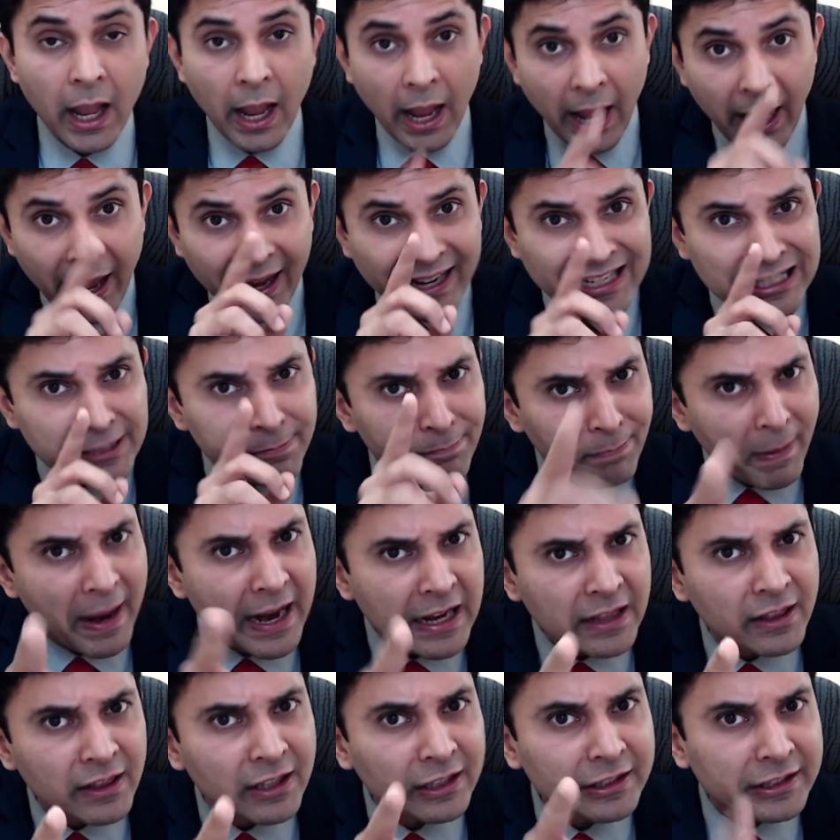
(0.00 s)

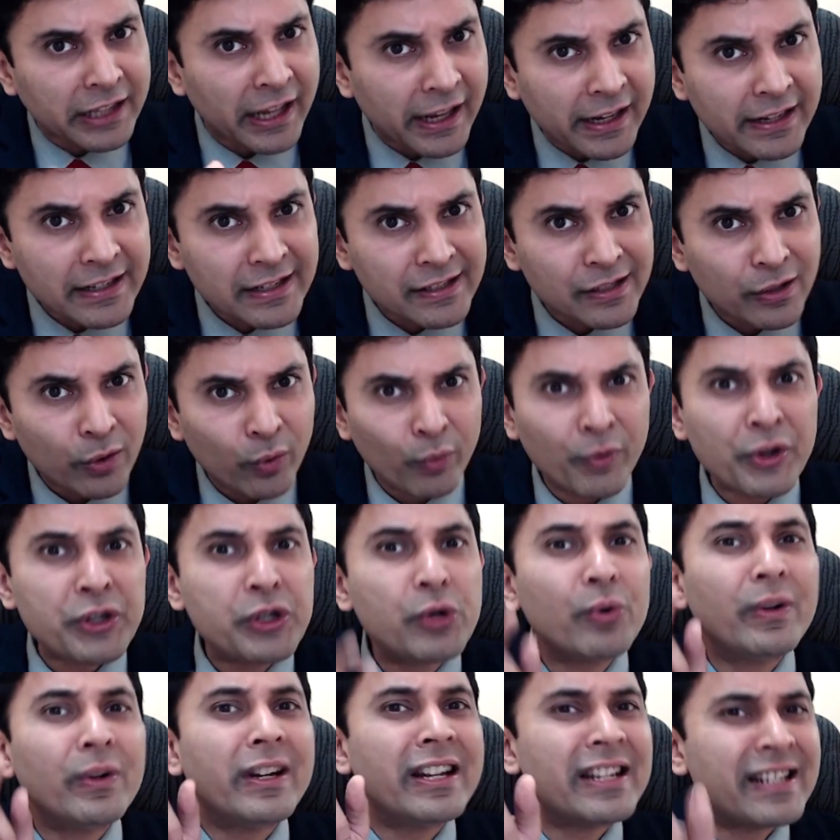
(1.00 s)
Expect the things which
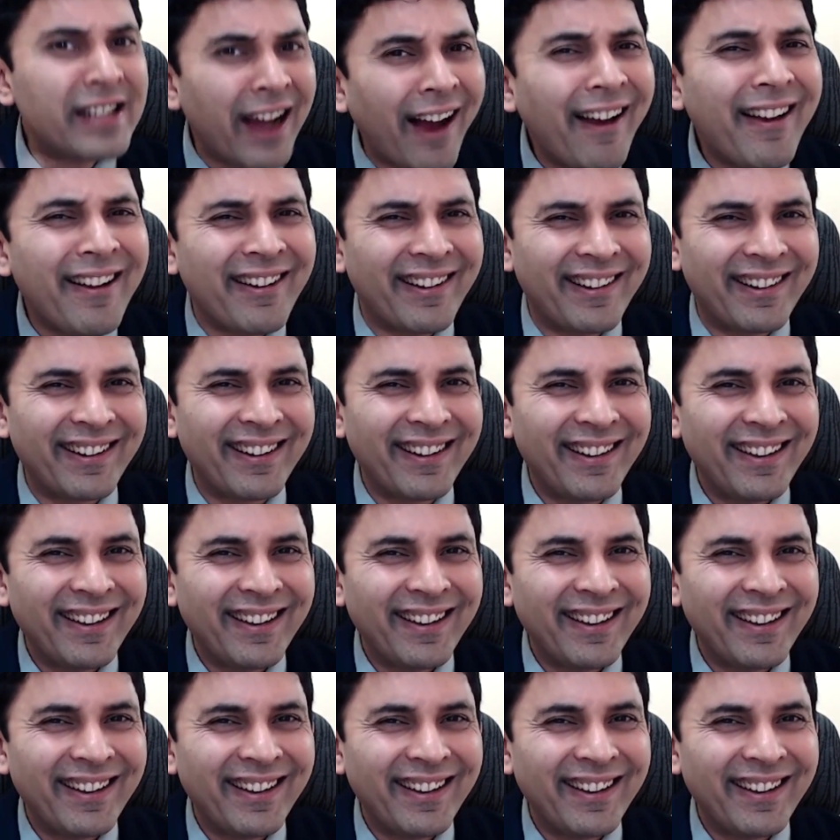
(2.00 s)
you desire